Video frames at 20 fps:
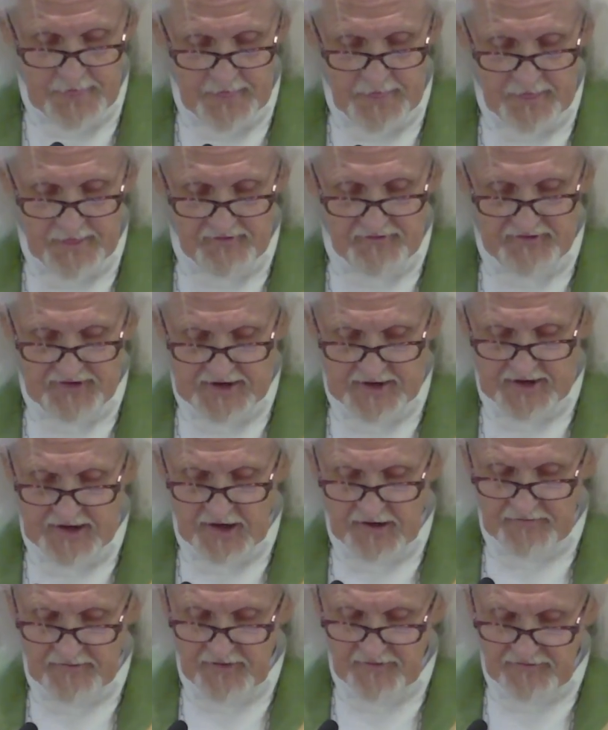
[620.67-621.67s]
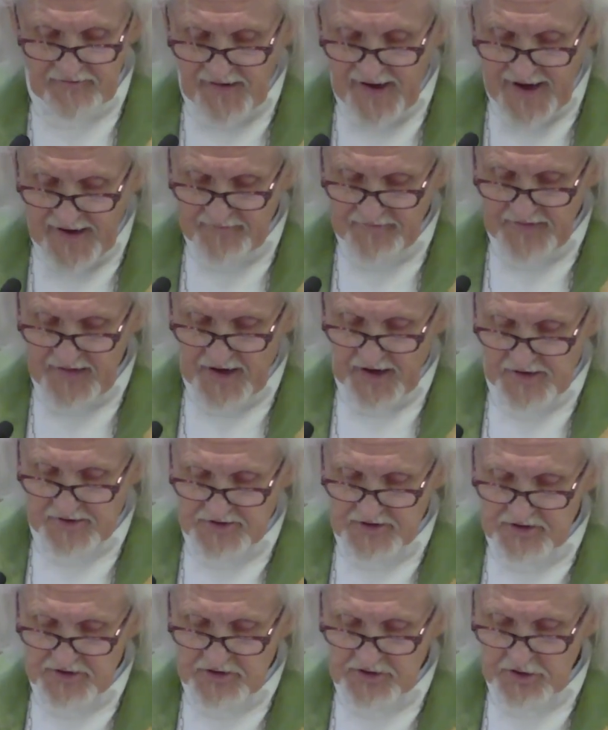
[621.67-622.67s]
The feeding of the
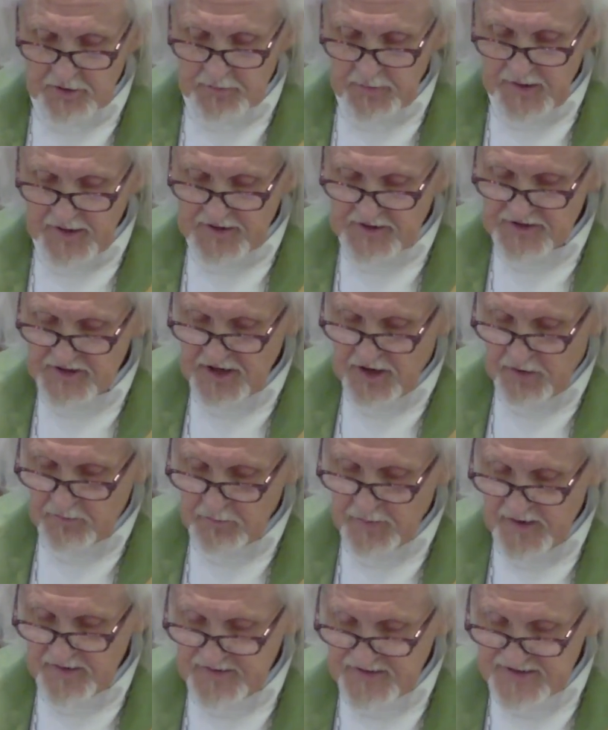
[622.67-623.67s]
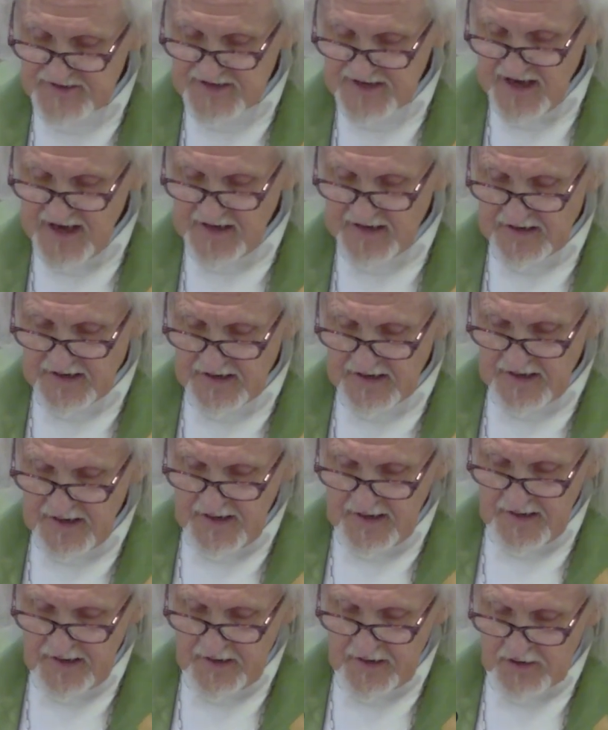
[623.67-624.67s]
5,000 took place near Bethsaida,
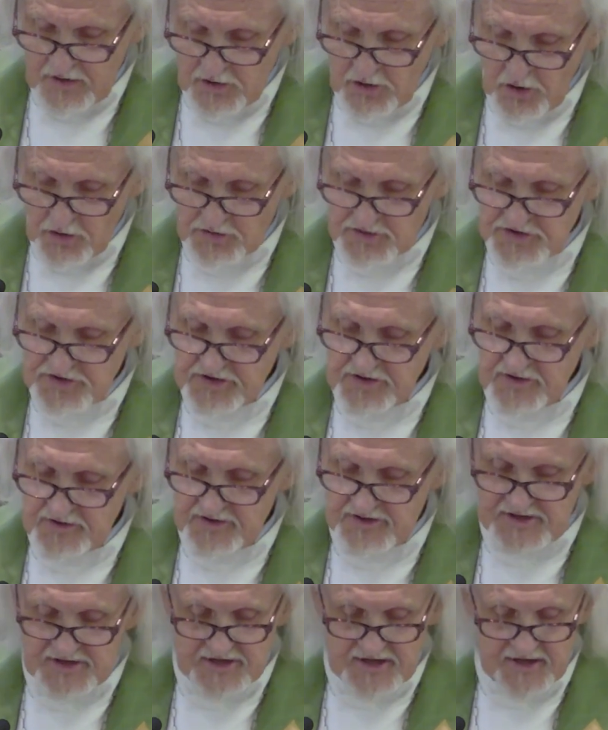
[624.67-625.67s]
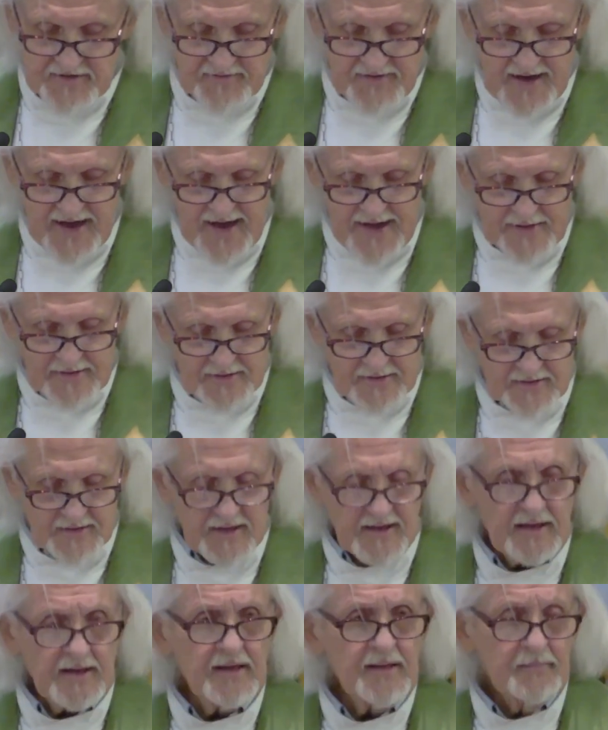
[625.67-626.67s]
close to the Sea of
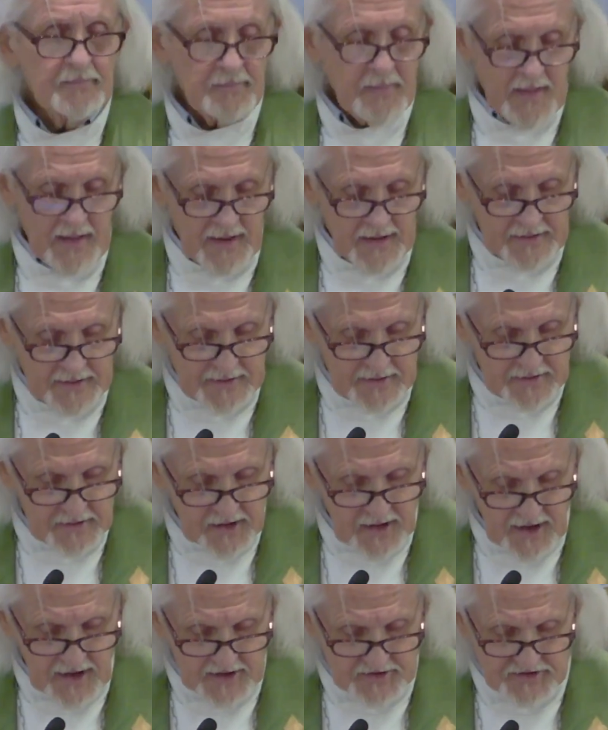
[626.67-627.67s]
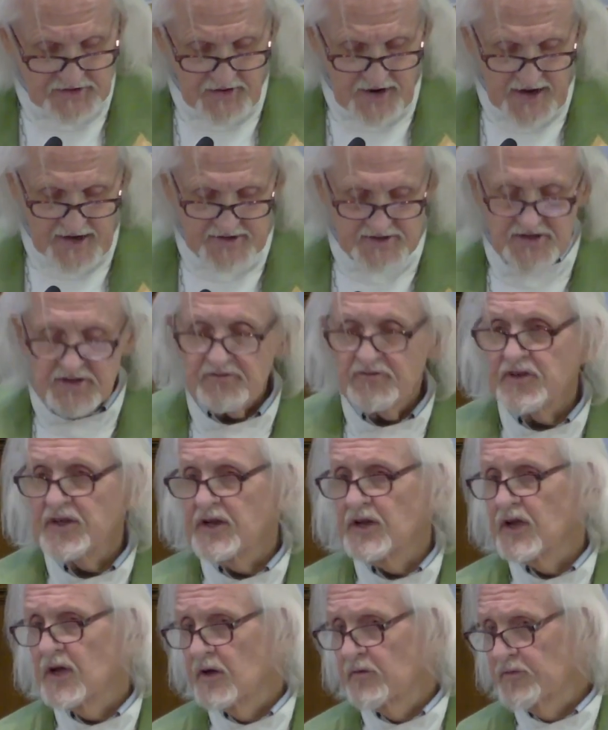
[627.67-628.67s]
Galilee. And in contrast, the
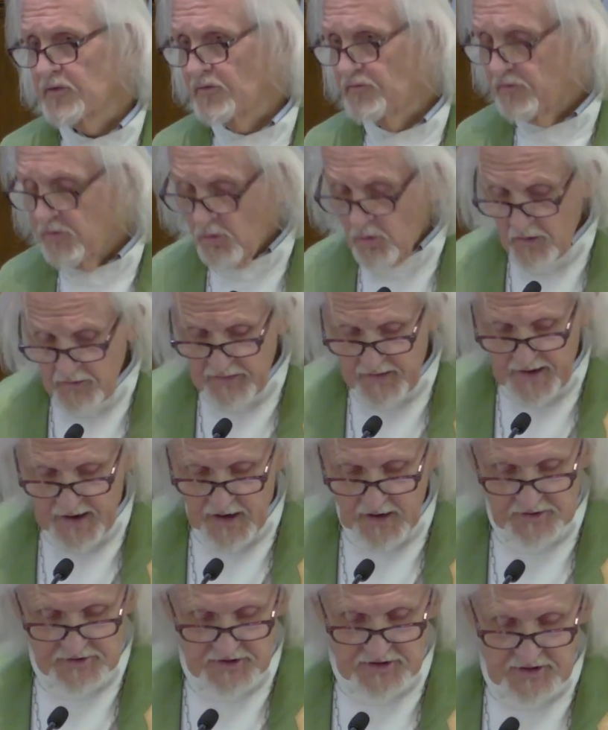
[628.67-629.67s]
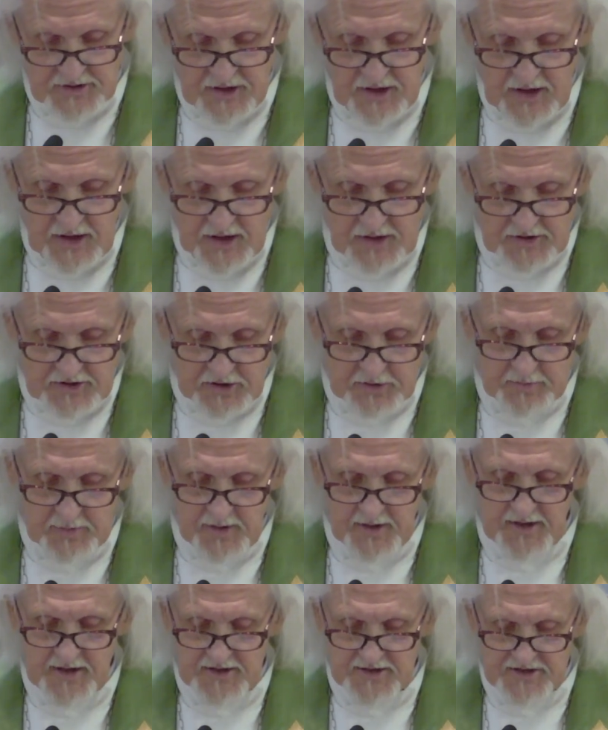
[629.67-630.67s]
feeding of the 4,000 took
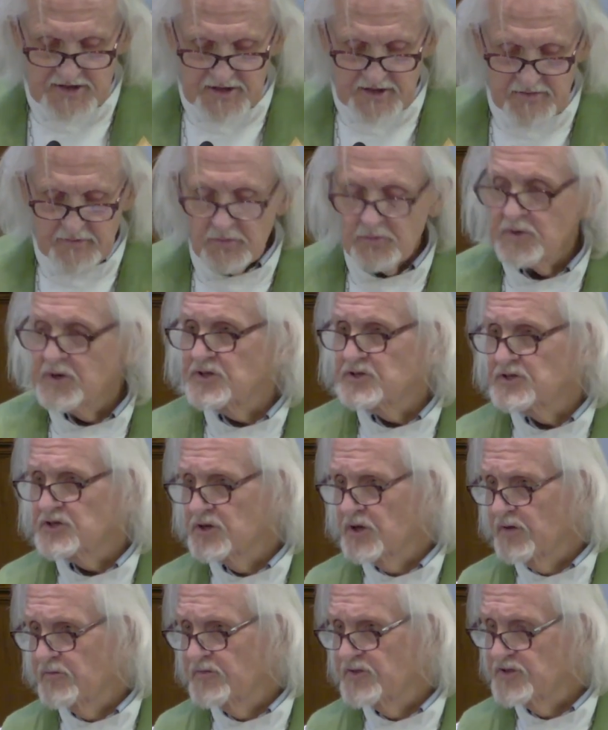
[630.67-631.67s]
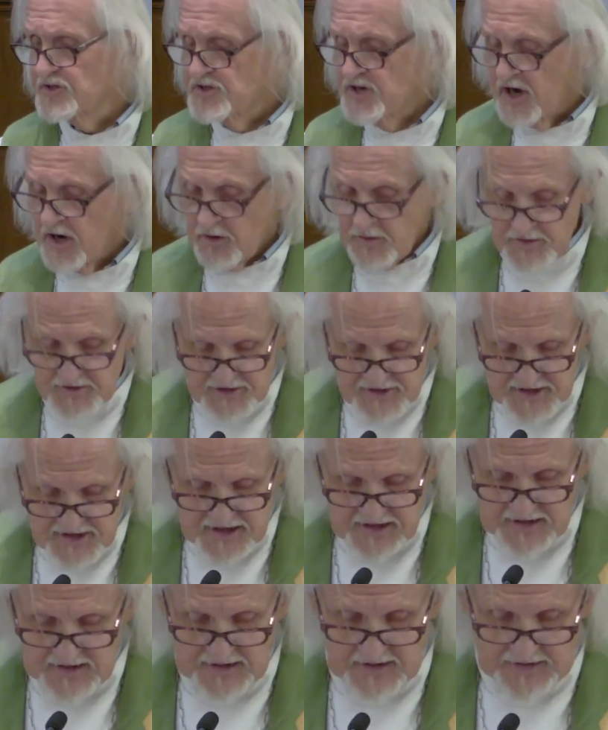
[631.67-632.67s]
place in the region of the
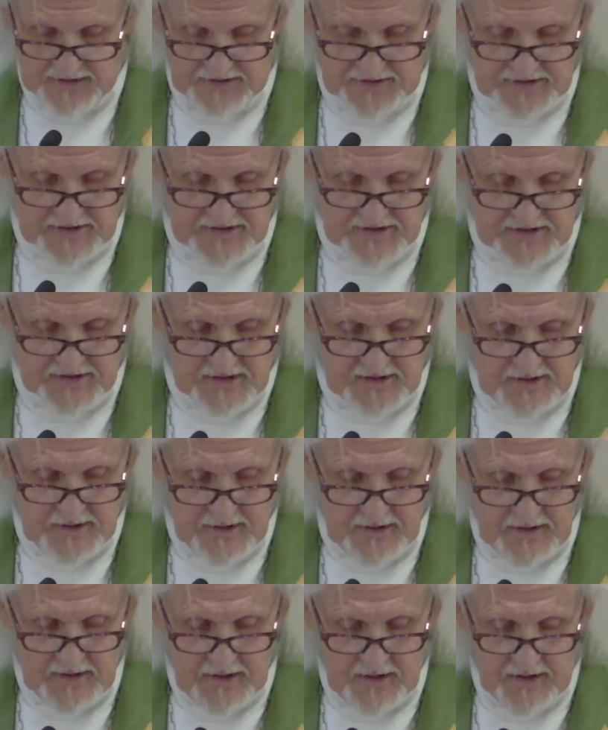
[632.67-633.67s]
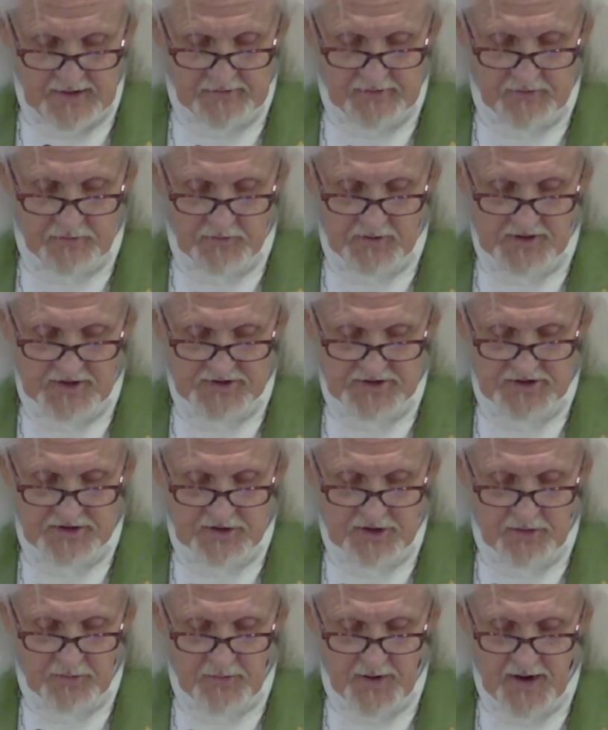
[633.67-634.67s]
Gerasenes, in the region
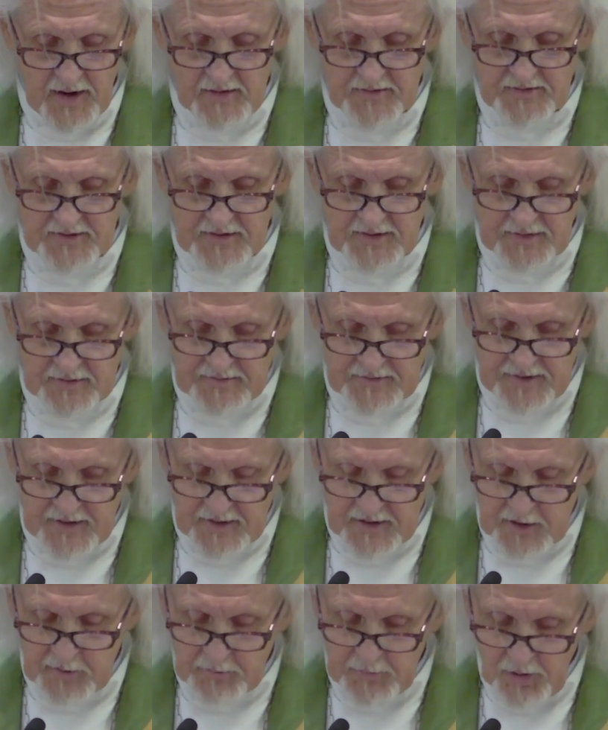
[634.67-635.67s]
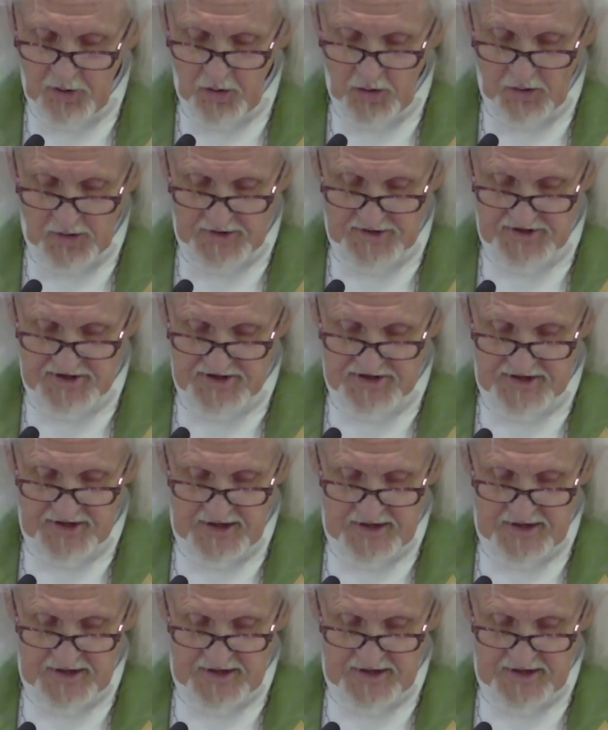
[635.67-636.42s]
around Decapolis.